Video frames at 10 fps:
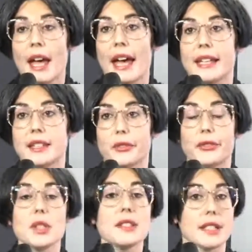at
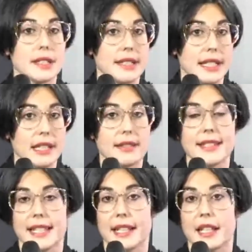4:30
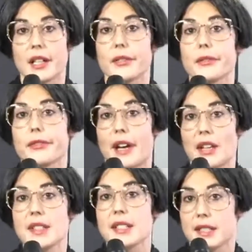till
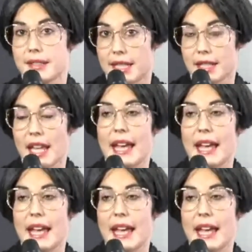5:30.